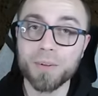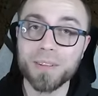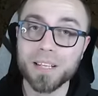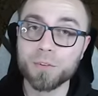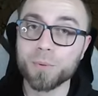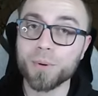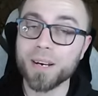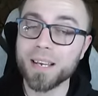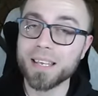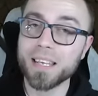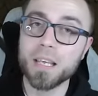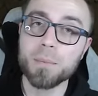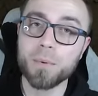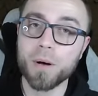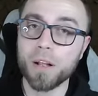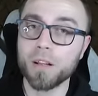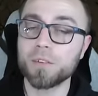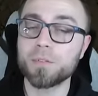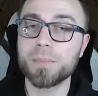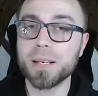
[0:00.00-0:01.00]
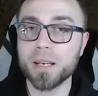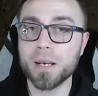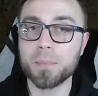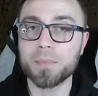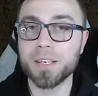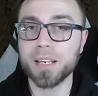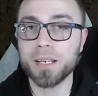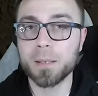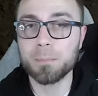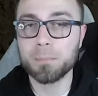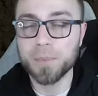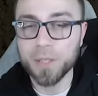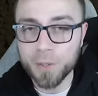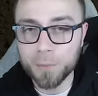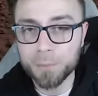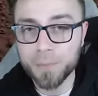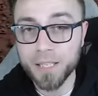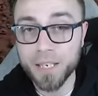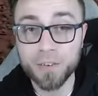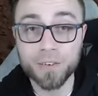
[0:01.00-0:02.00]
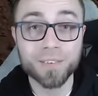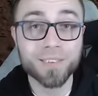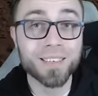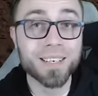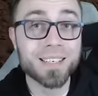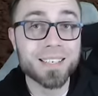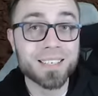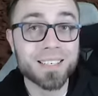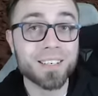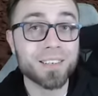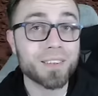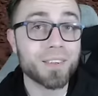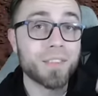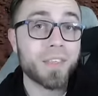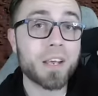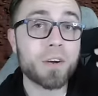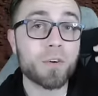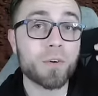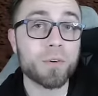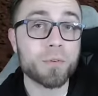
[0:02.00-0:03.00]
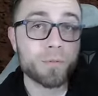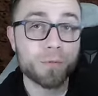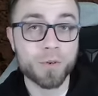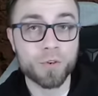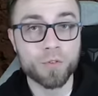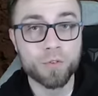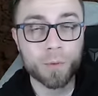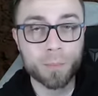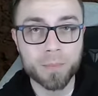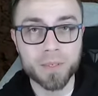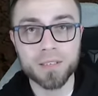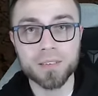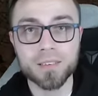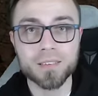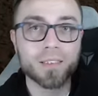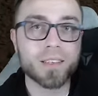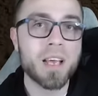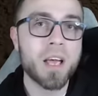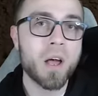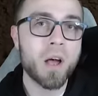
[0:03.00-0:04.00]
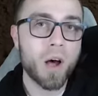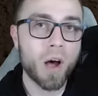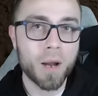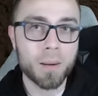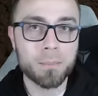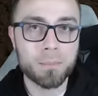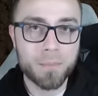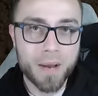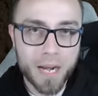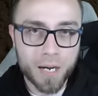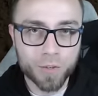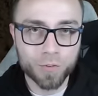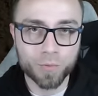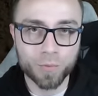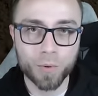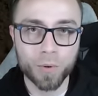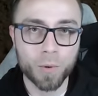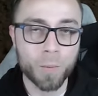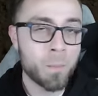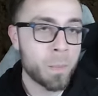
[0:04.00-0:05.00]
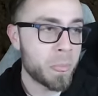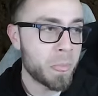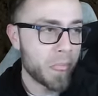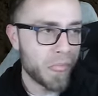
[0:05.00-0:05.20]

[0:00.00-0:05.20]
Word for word: And that's where I keep all of my updated build planners until they are official builds on Max Roll.